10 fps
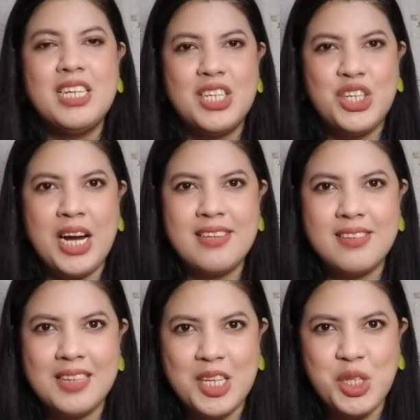
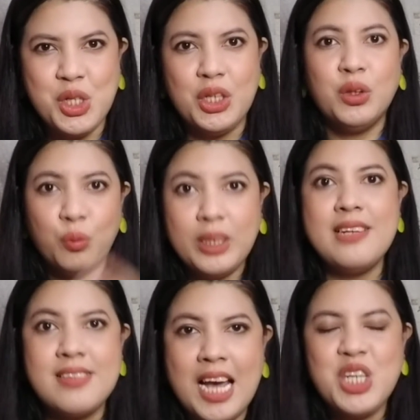translation on what
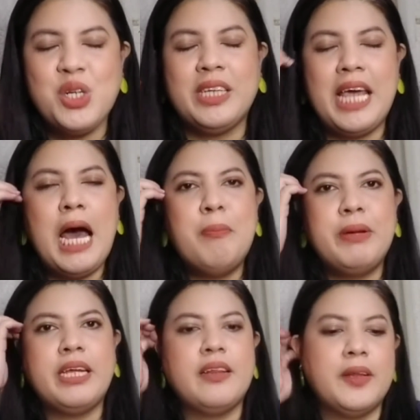is actually
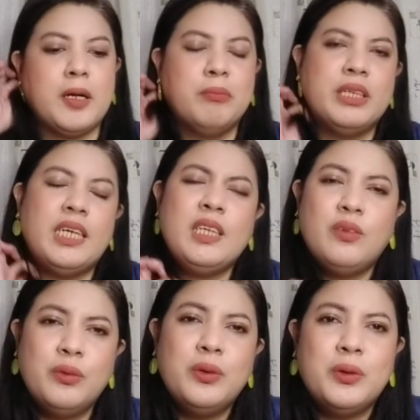happening there. But I
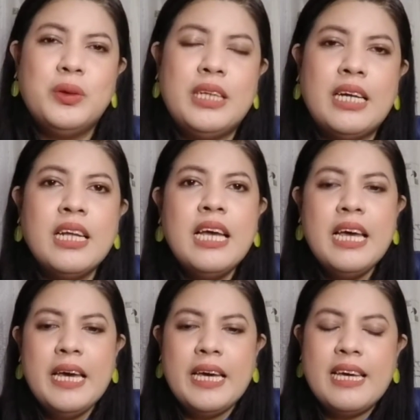do know that
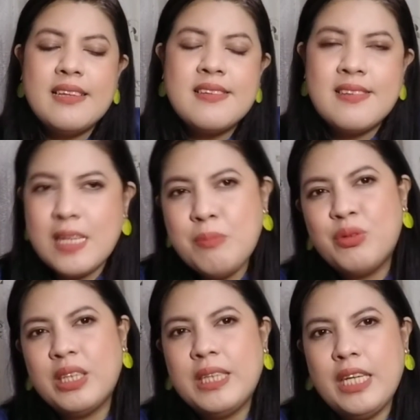it seemed
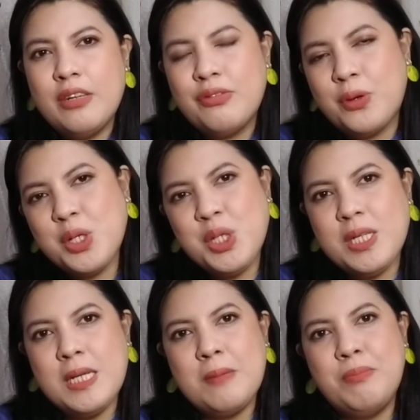really
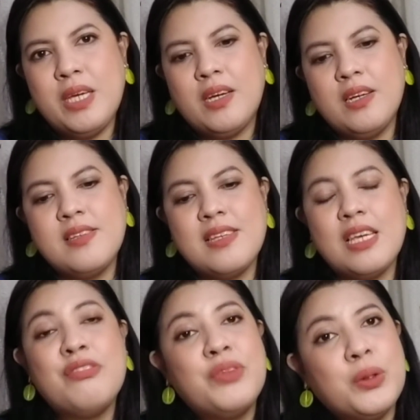unfortunate because
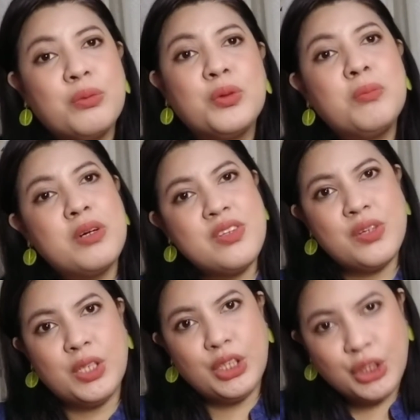if the rumors
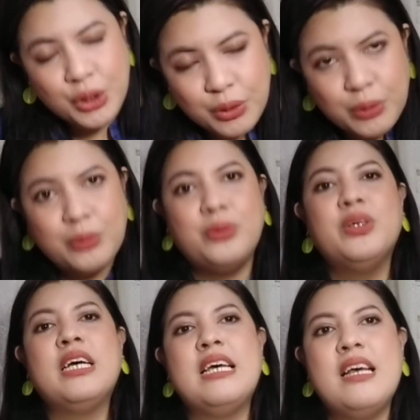are
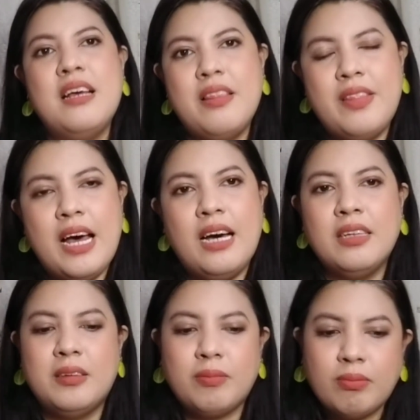true
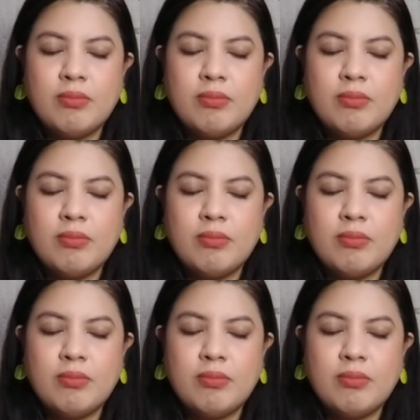that